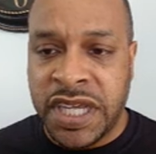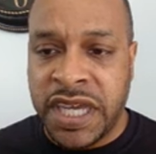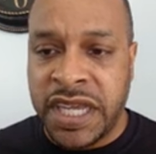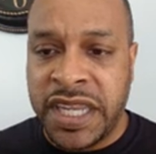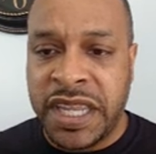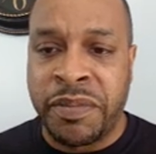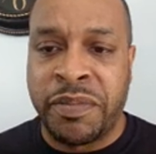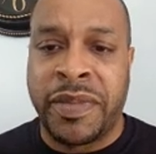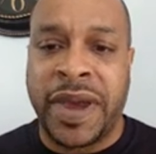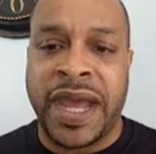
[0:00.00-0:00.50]

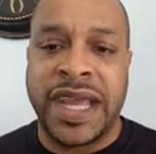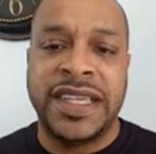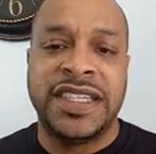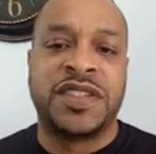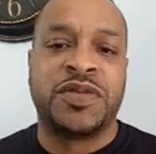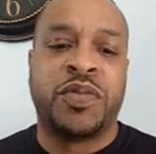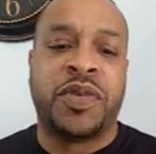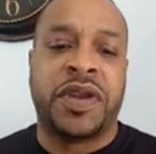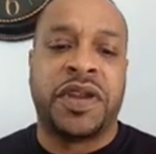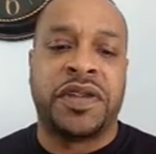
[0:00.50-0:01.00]
done in
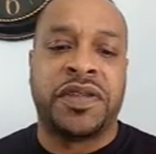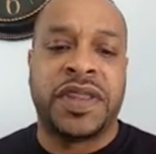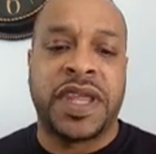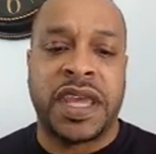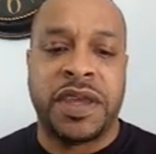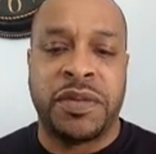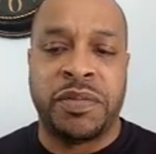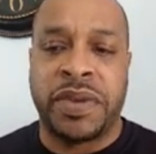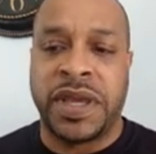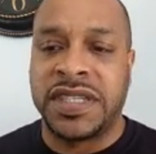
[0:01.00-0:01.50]
mice where
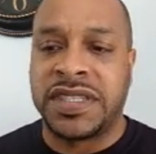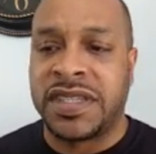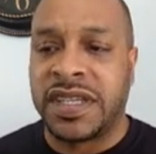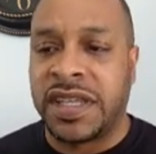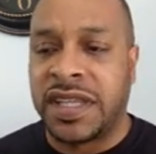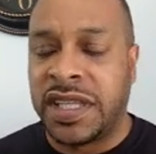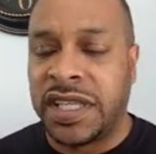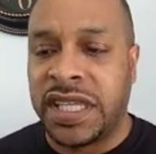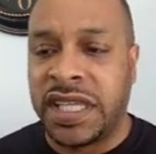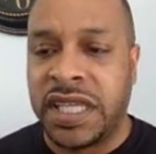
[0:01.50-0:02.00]
they
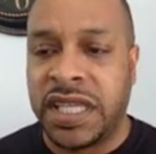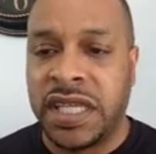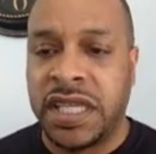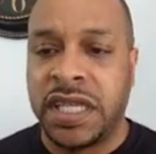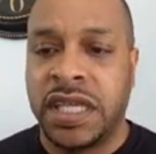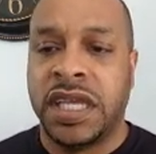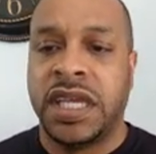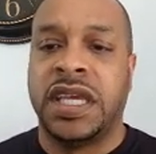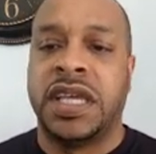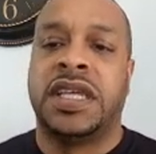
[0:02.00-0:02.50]
basically
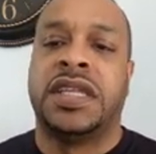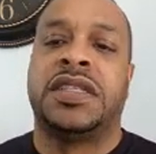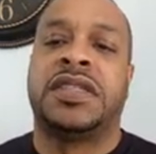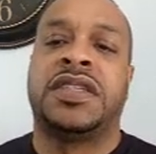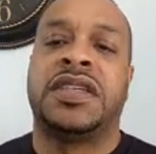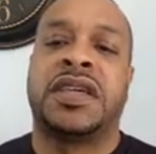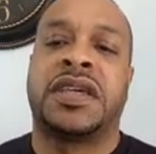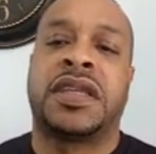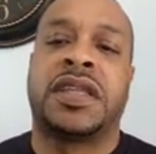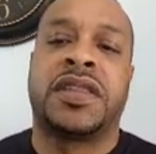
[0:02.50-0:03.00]

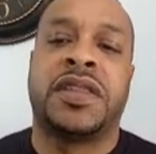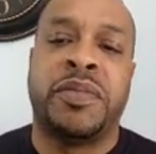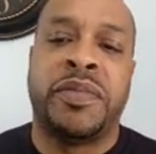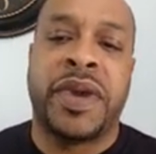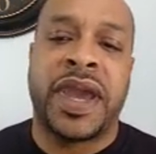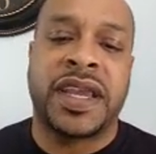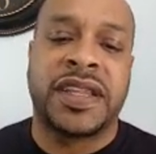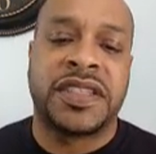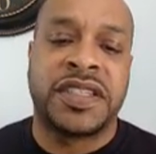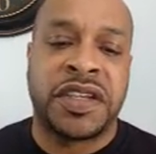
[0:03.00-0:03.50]
took the
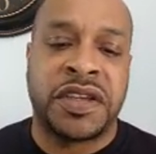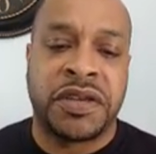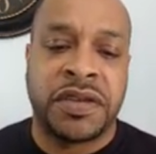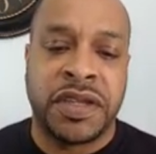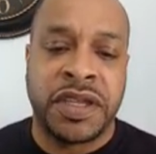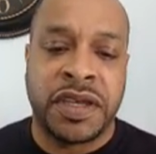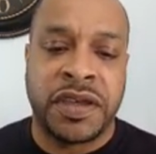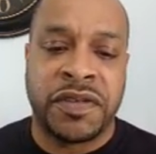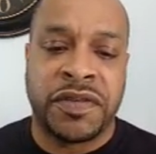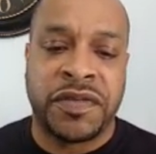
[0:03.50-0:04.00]

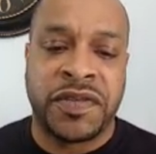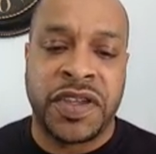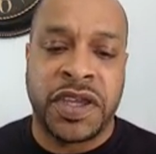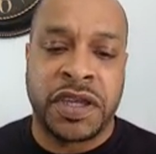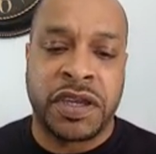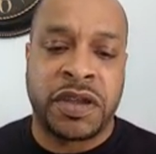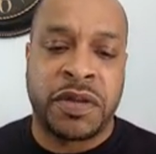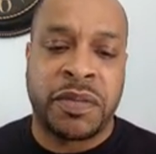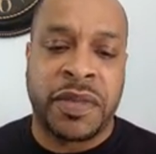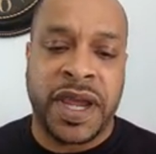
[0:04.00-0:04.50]
bacteria of
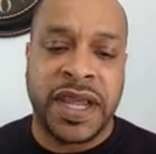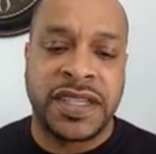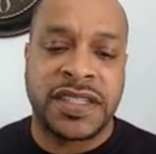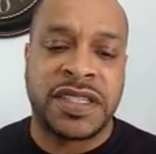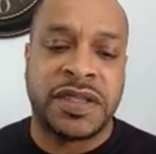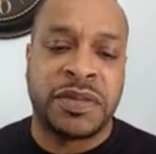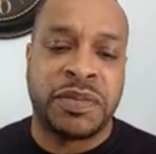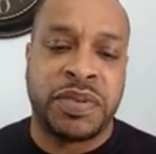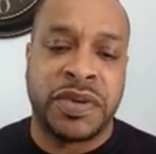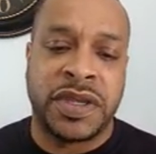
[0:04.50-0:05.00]
younger
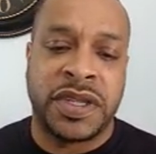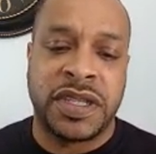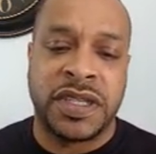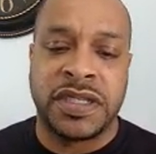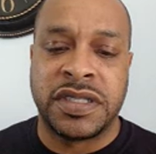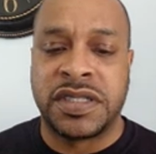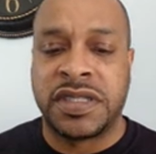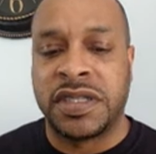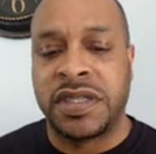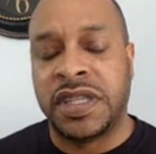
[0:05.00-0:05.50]
mice and put it
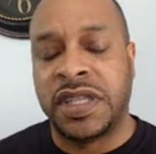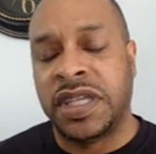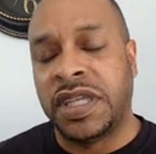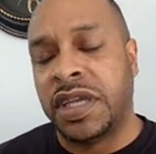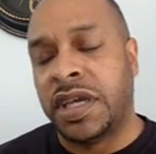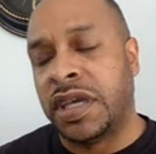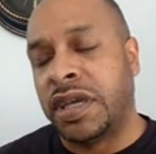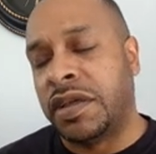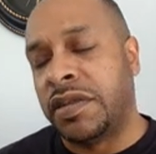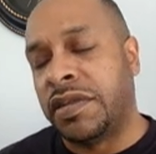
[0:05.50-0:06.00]
into
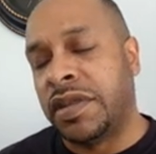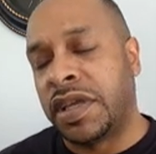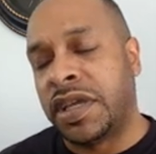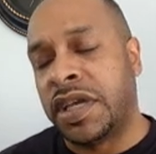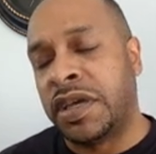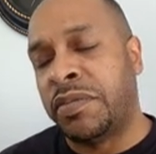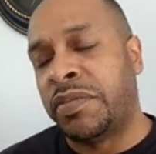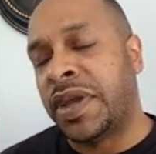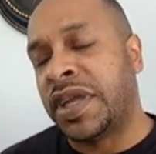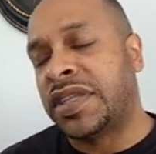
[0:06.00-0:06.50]
the
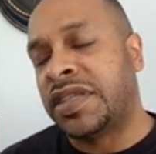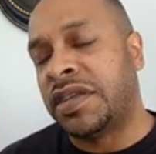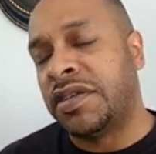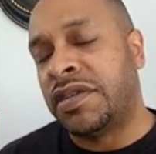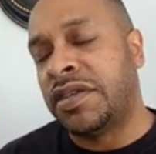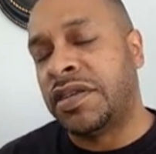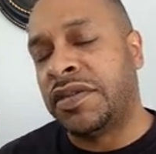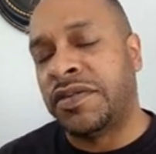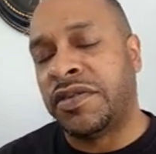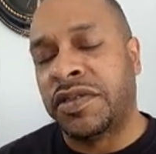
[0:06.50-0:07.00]
gut
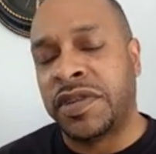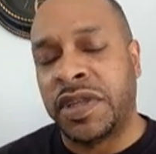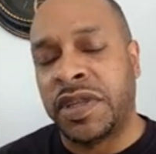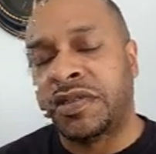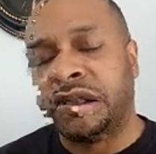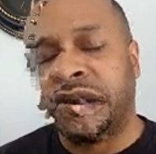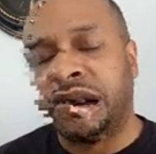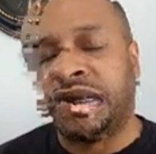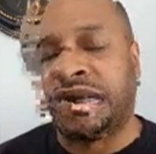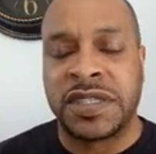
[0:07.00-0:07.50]
bacteria of
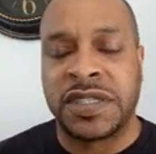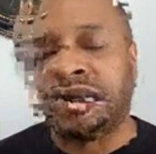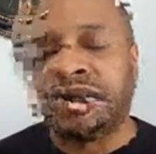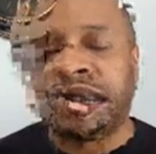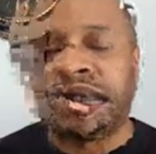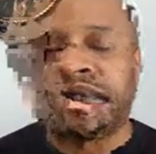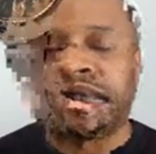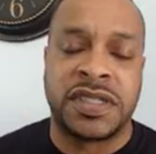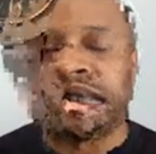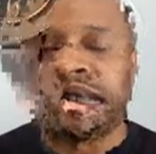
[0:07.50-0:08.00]
younger mice and
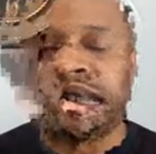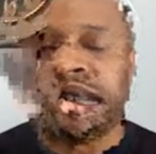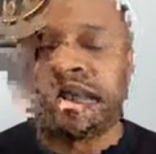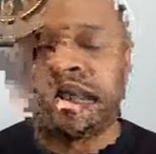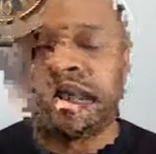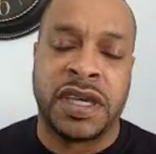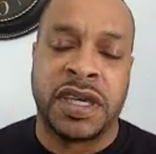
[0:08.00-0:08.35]
put it into